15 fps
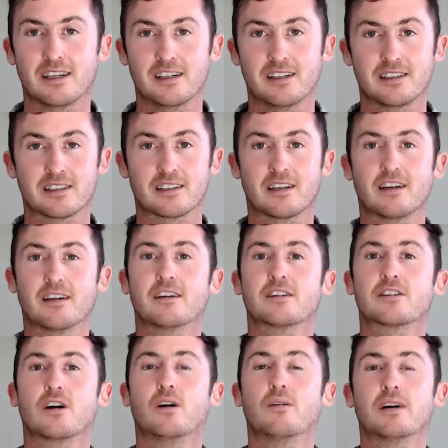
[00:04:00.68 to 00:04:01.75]
is
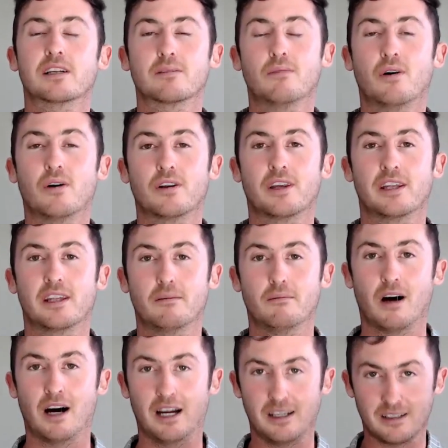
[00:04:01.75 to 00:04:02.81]
so much more than the
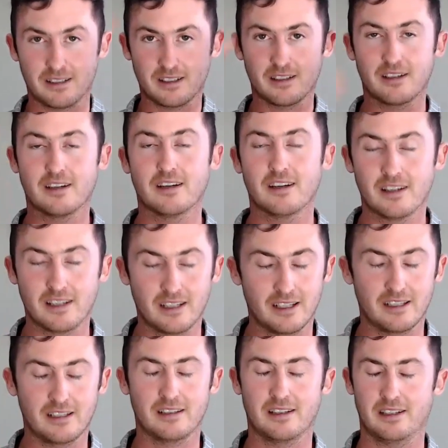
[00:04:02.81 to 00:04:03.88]
mind,
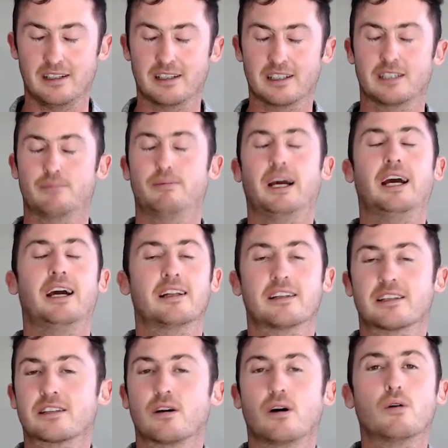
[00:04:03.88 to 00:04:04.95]
and it
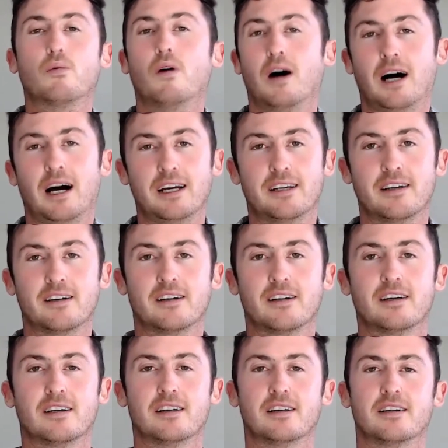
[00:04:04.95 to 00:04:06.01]
expands so wide.
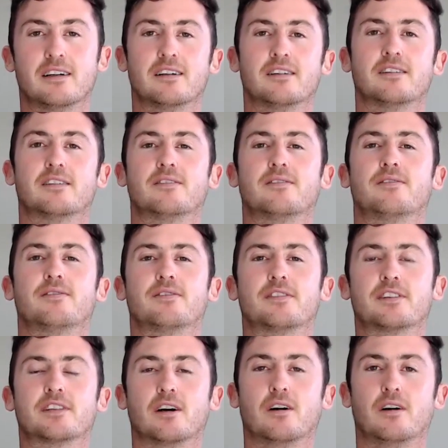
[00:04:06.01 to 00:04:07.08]

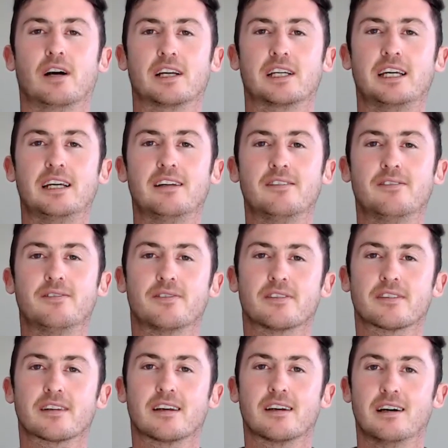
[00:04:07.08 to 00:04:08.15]
So again,
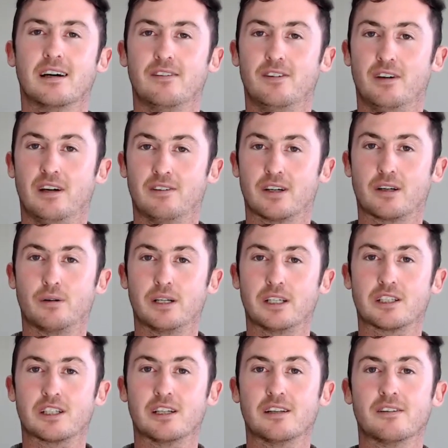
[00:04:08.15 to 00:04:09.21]
if you have a
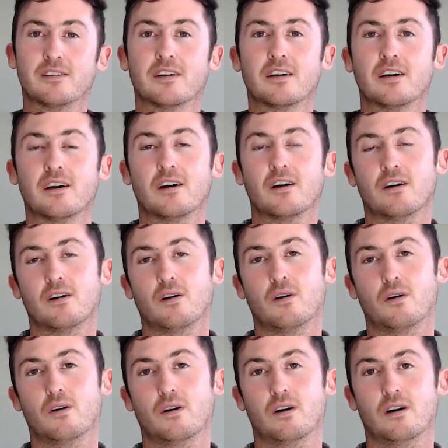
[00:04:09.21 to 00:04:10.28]
question
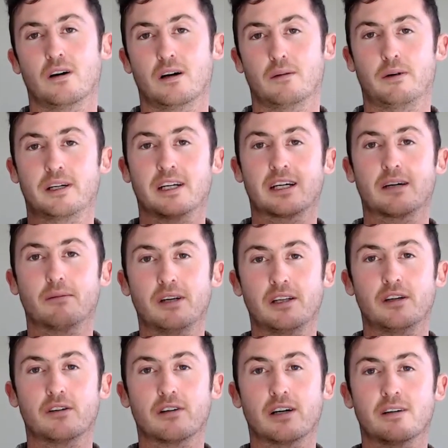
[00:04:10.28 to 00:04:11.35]
or a predicament
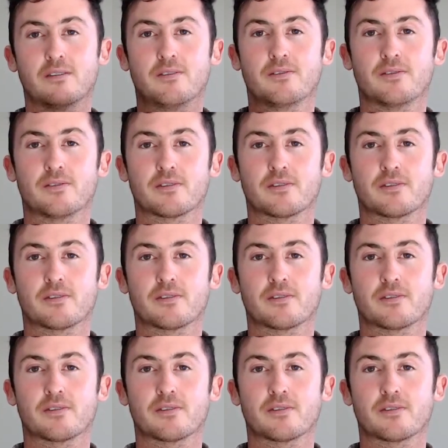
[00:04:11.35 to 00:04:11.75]
you're in,